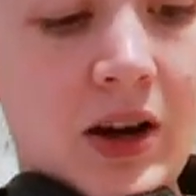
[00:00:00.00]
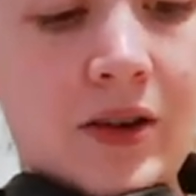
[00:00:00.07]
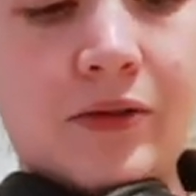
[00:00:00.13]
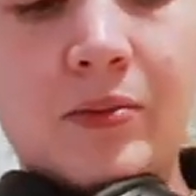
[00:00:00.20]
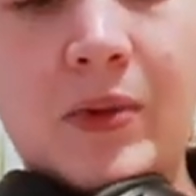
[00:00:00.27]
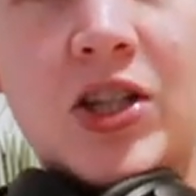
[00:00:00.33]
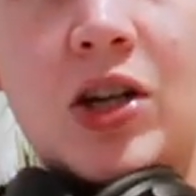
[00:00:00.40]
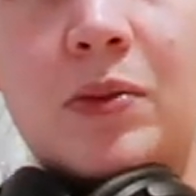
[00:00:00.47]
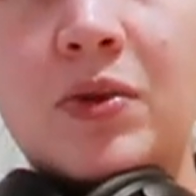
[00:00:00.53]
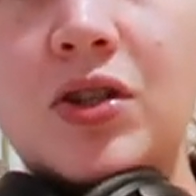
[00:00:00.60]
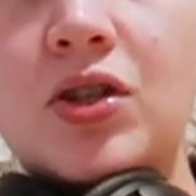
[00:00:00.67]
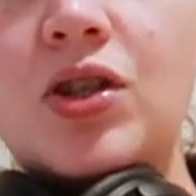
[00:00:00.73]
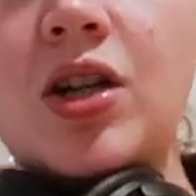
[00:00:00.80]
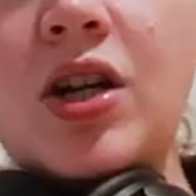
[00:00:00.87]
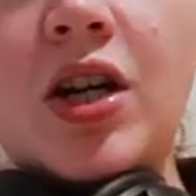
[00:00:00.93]
done for my
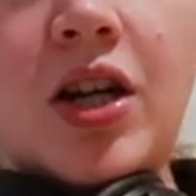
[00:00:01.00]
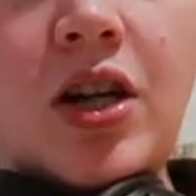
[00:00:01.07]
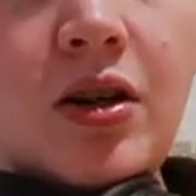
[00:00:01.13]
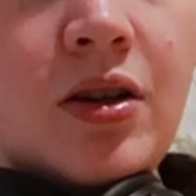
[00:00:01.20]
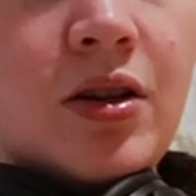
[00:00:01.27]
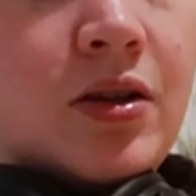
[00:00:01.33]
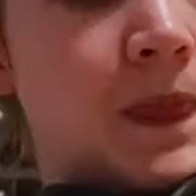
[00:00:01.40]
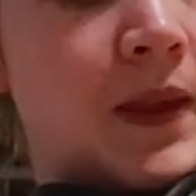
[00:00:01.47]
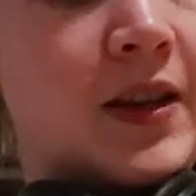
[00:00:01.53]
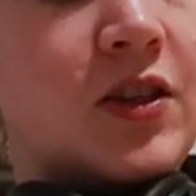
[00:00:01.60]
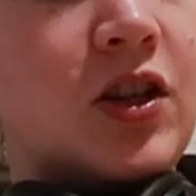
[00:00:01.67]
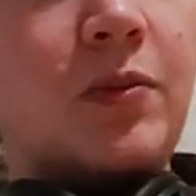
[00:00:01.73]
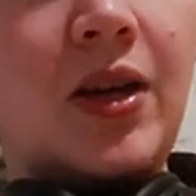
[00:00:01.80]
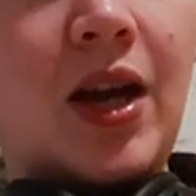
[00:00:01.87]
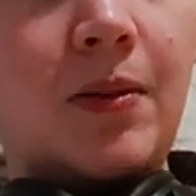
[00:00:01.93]
jumpers too. It's
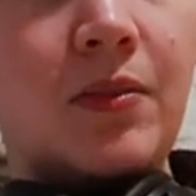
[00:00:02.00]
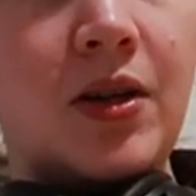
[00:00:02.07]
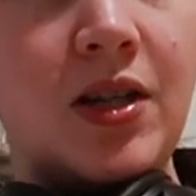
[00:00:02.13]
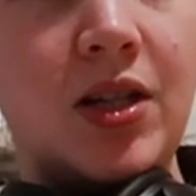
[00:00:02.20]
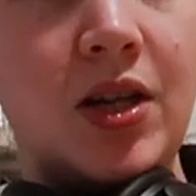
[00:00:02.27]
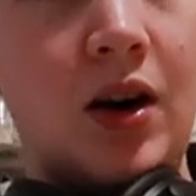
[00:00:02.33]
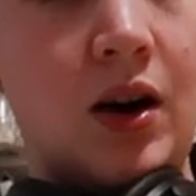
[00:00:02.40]
going to be M B T